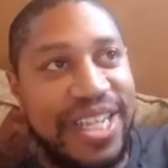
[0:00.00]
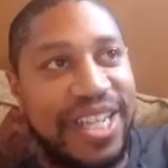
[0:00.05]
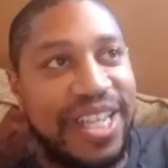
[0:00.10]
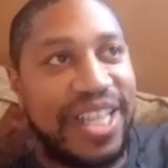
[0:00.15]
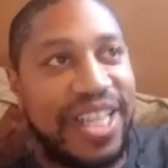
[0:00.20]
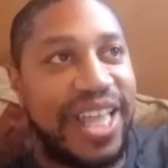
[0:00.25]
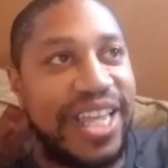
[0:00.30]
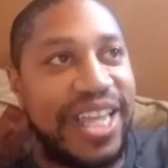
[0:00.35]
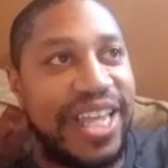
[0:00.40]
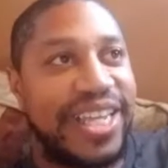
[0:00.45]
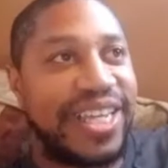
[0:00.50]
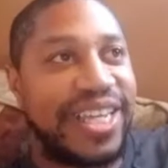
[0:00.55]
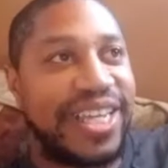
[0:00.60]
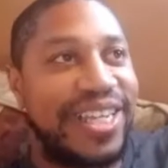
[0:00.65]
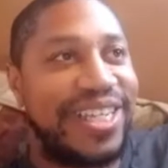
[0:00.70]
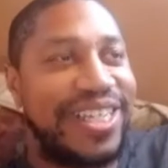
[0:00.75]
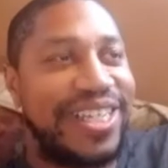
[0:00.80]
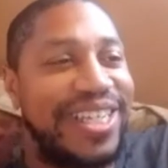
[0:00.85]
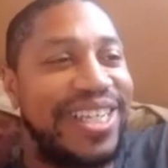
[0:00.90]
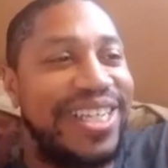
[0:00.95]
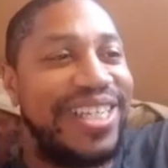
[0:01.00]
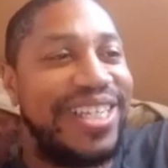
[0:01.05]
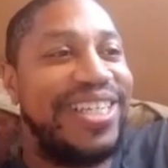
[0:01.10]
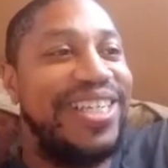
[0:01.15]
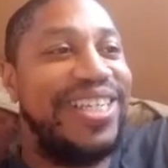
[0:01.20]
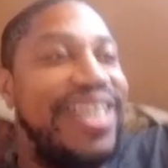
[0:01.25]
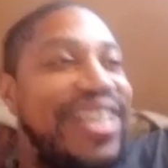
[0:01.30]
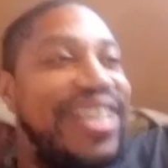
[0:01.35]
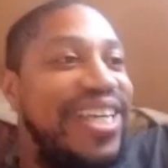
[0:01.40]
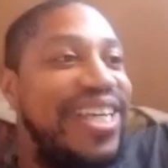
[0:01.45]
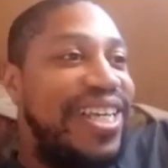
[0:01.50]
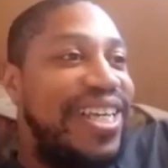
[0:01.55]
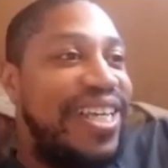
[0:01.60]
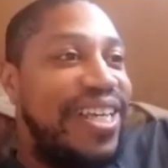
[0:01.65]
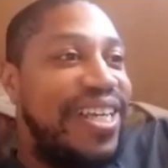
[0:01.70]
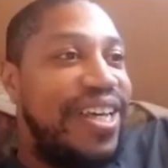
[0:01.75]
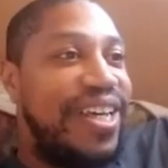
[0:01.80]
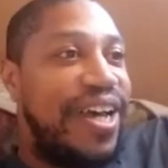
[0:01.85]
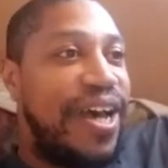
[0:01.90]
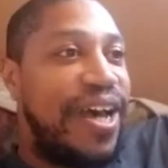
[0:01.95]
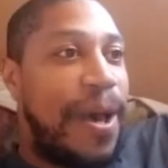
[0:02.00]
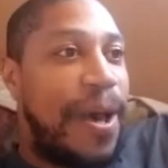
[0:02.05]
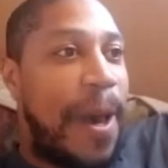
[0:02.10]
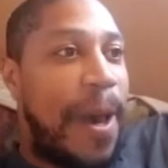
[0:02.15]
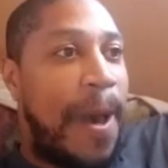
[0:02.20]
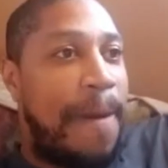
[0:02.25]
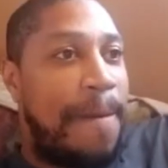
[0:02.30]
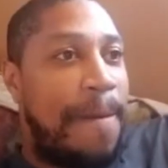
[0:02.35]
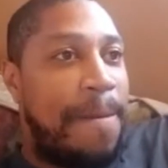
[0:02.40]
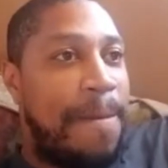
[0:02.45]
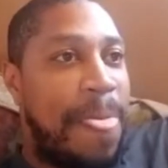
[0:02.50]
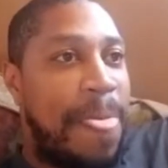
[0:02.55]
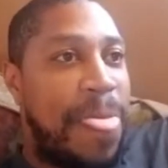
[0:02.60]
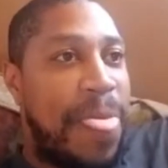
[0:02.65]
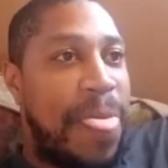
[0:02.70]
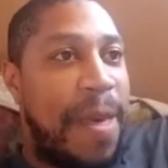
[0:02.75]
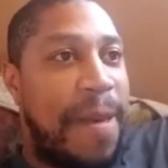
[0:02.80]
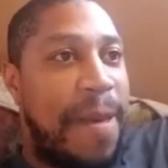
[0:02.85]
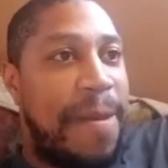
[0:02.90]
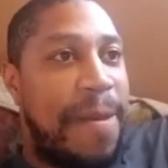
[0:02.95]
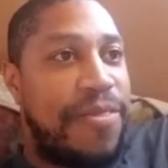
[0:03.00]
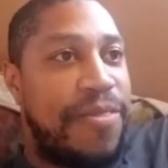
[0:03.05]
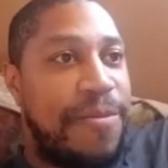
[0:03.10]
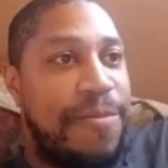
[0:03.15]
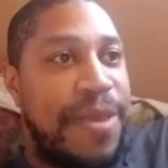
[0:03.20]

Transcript: like, the